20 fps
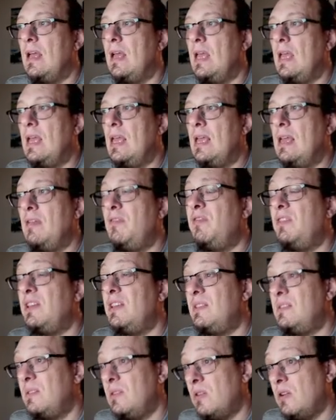if it
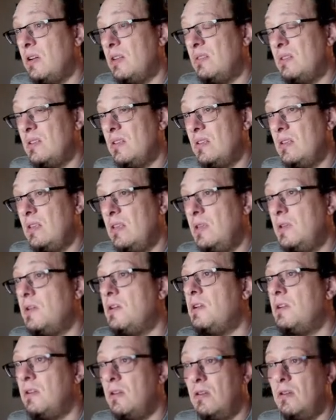is not, you're
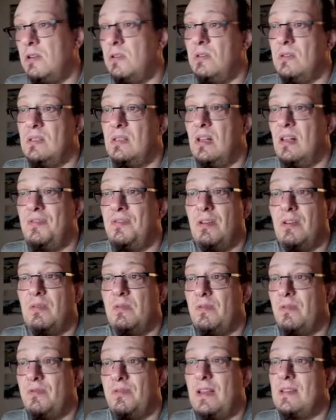gonna lock yourself out
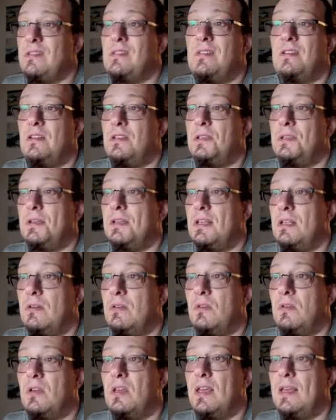faster than you can
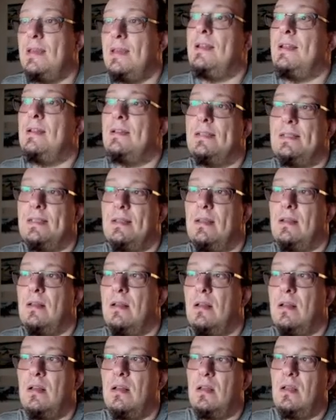look. And
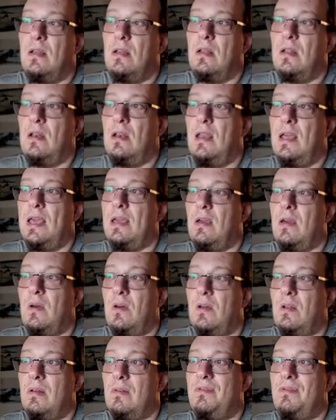like
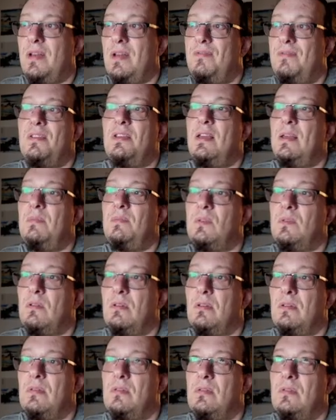on 5 times
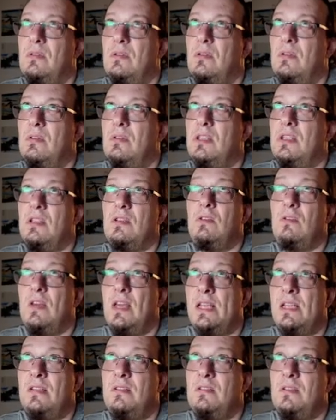or so that you
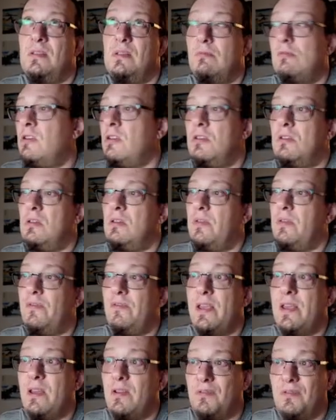edit this
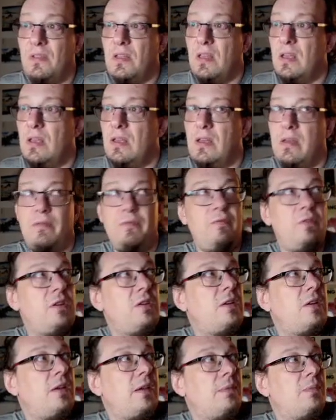three
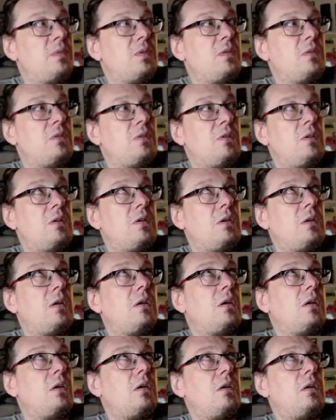times, it's
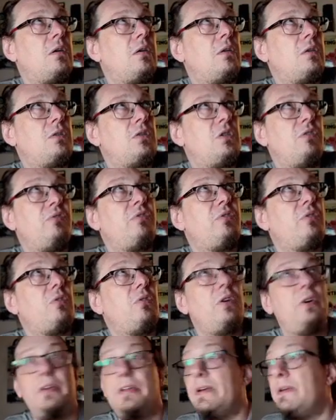gonna shift the
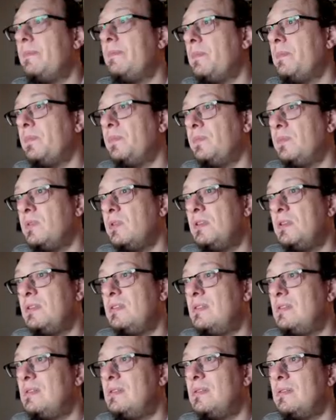order. So this
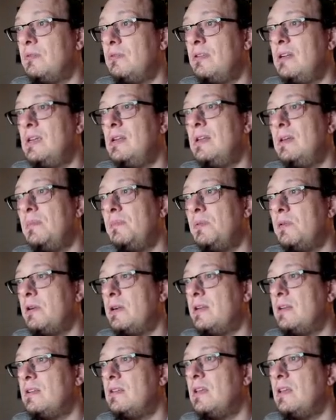is really important.